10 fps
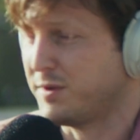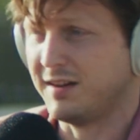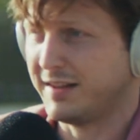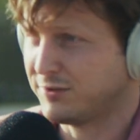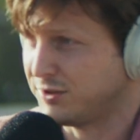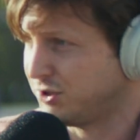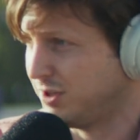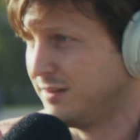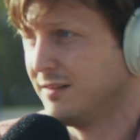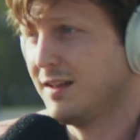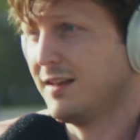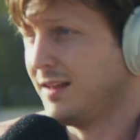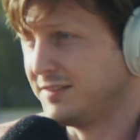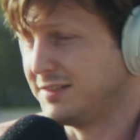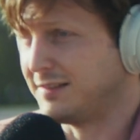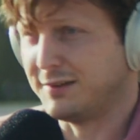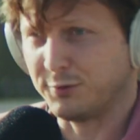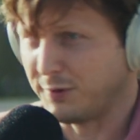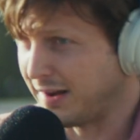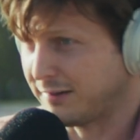an electrician, assistant
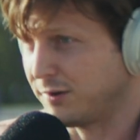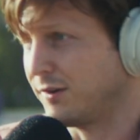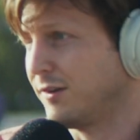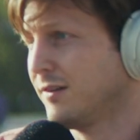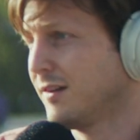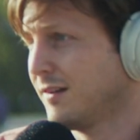director,